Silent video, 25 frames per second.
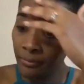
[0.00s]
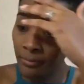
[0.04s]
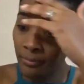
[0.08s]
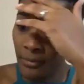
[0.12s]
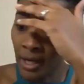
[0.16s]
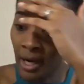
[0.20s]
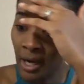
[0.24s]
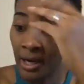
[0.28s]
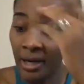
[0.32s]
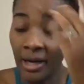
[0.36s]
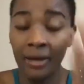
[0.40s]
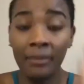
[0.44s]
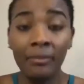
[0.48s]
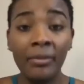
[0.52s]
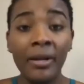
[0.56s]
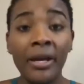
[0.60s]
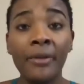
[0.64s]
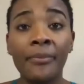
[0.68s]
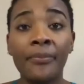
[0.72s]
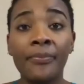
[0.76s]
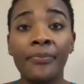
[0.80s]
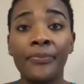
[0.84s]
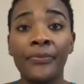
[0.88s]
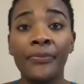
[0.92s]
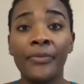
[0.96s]
gotta have
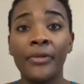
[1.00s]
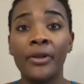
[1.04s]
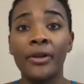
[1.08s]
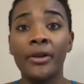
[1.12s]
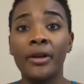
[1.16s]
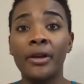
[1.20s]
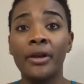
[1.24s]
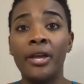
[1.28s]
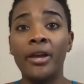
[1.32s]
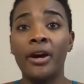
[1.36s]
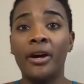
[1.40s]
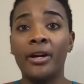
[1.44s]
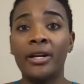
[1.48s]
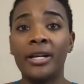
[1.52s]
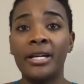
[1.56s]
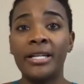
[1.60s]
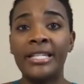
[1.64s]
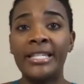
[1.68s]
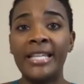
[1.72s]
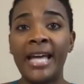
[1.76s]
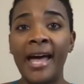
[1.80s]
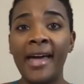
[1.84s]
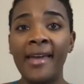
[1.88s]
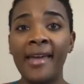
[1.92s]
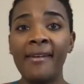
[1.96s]
them. You
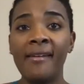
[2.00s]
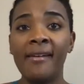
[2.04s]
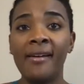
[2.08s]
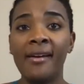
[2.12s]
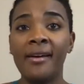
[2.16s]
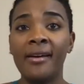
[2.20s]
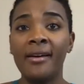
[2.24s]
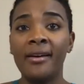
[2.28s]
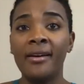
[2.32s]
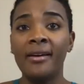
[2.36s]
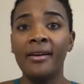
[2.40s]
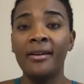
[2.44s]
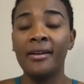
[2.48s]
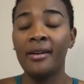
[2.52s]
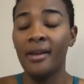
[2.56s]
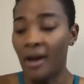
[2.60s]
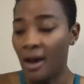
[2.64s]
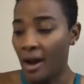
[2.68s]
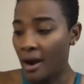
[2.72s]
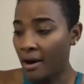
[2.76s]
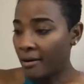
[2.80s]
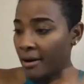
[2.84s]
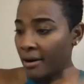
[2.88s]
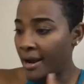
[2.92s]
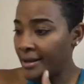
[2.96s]
understand?
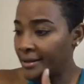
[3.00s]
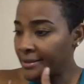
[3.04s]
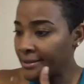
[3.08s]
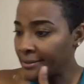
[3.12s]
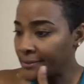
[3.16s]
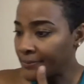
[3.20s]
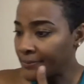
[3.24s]
All right.